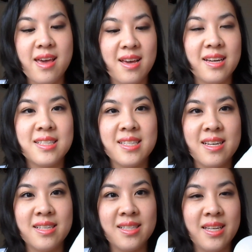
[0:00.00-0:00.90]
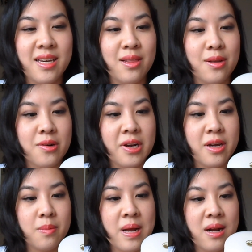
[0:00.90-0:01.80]
The next is
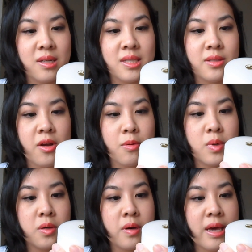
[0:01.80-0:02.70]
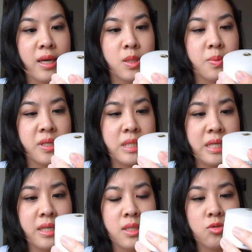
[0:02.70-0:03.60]
the L'Oreal Paris Dermo
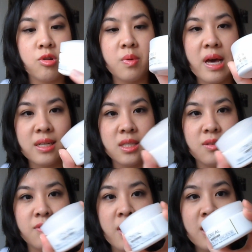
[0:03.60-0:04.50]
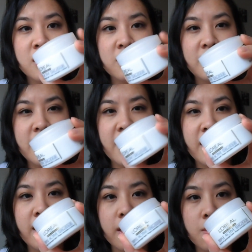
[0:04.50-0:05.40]
Expertise Triple Active
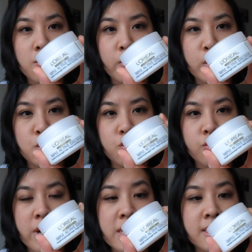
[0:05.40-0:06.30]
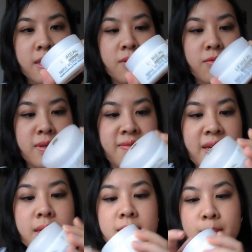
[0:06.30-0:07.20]
Day
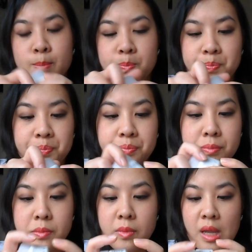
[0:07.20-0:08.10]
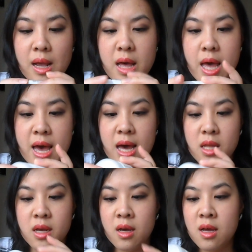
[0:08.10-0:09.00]
Moisturizer for the face.
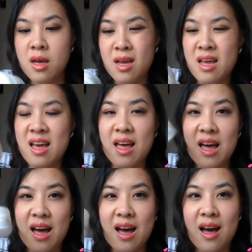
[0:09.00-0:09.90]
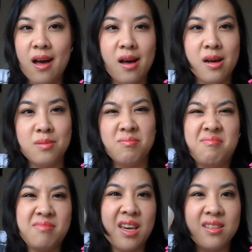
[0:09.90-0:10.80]
And
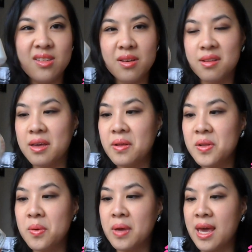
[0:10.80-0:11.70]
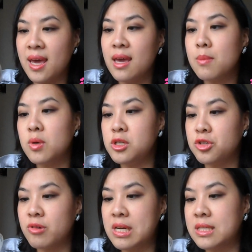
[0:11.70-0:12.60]
yeah, it's an
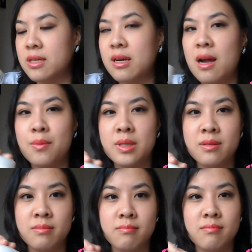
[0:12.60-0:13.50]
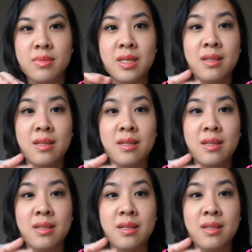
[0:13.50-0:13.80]
okay moisturizer.